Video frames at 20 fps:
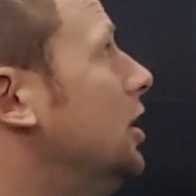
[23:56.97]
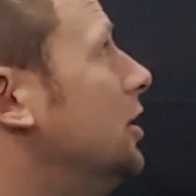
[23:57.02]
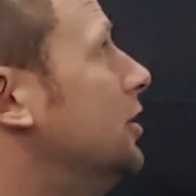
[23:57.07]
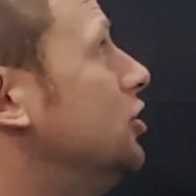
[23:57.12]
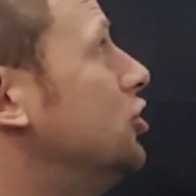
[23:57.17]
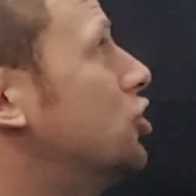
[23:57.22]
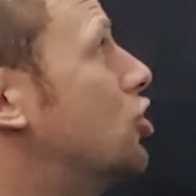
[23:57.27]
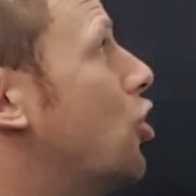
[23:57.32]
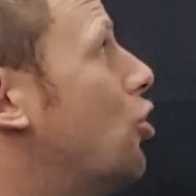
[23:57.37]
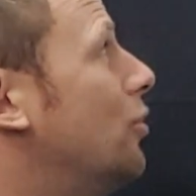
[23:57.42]

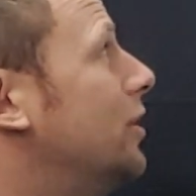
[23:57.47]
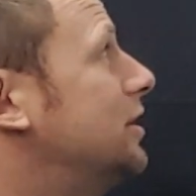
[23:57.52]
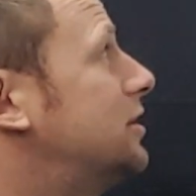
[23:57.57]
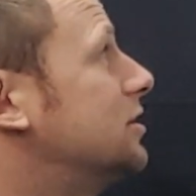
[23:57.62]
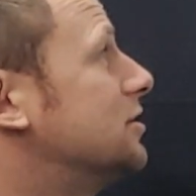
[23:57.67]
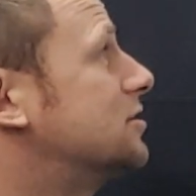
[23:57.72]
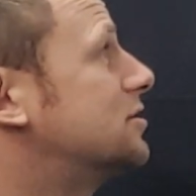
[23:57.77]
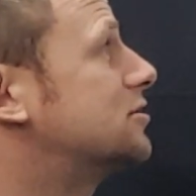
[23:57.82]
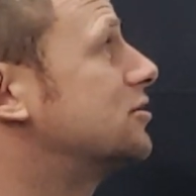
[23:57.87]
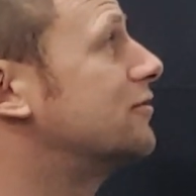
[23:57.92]
you go into
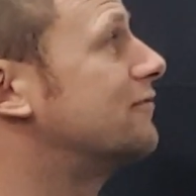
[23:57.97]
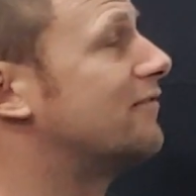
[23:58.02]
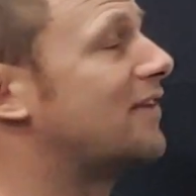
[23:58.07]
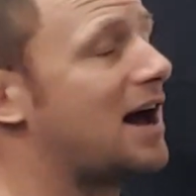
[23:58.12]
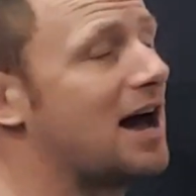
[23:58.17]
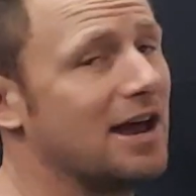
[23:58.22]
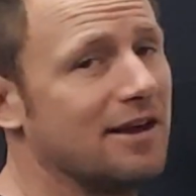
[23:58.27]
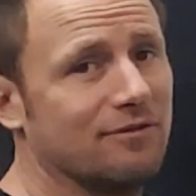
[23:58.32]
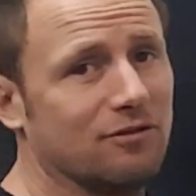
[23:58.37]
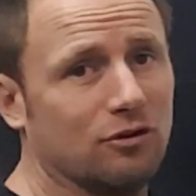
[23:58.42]

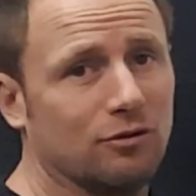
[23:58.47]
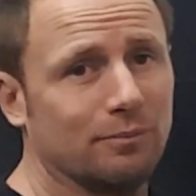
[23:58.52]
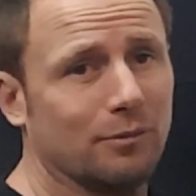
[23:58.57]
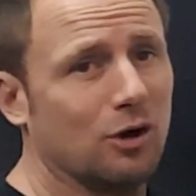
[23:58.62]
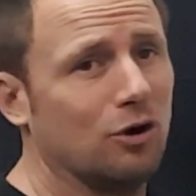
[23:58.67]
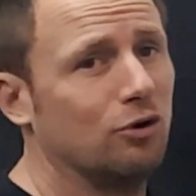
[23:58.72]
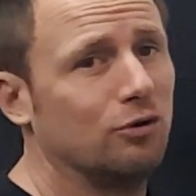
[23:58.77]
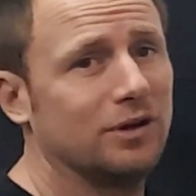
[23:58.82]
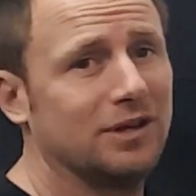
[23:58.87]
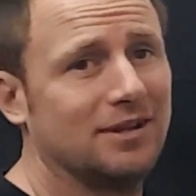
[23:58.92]
survival
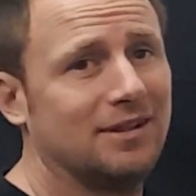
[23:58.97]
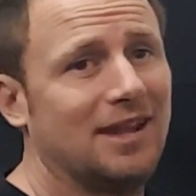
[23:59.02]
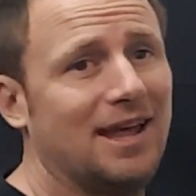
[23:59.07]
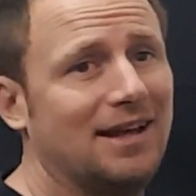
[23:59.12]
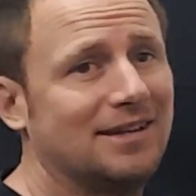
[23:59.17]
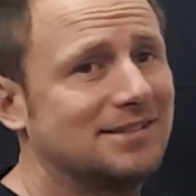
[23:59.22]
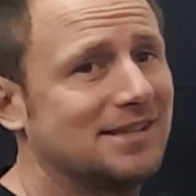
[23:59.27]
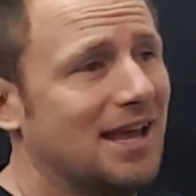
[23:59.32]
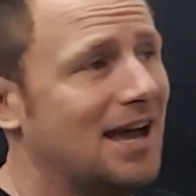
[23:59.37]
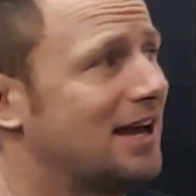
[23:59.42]
mode. And
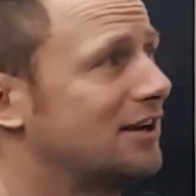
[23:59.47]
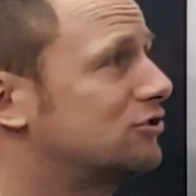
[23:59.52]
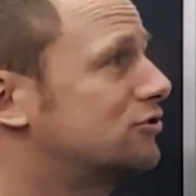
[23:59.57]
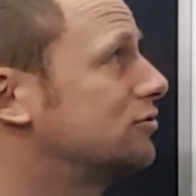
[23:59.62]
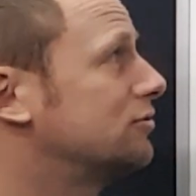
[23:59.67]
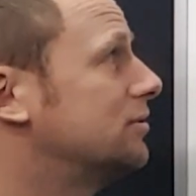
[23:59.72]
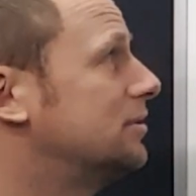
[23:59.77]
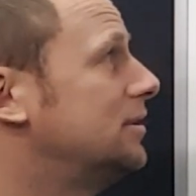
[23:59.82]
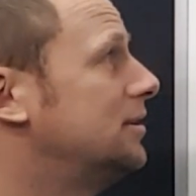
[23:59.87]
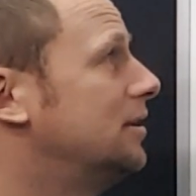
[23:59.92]
that's
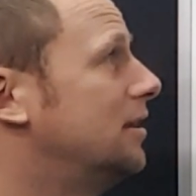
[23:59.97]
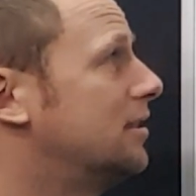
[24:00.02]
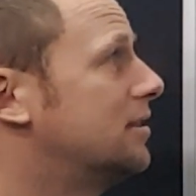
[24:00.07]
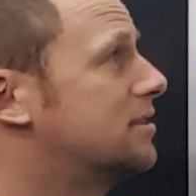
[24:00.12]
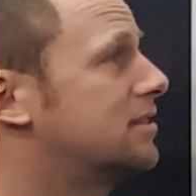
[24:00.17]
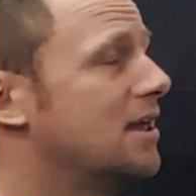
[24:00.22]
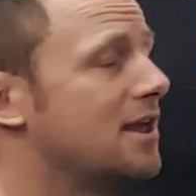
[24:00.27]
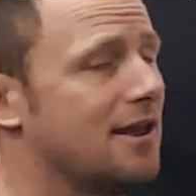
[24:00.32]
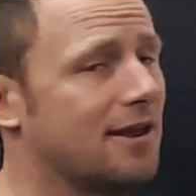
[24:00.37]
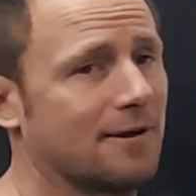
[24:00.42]
actually a
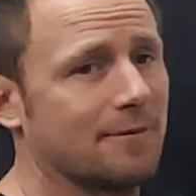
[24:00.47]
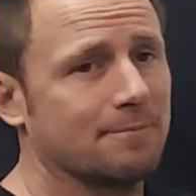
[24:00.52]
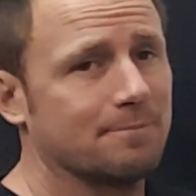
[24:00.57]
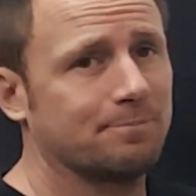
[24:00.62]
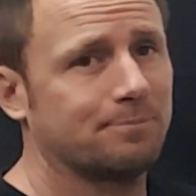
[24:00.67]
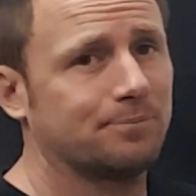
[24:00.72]
thing,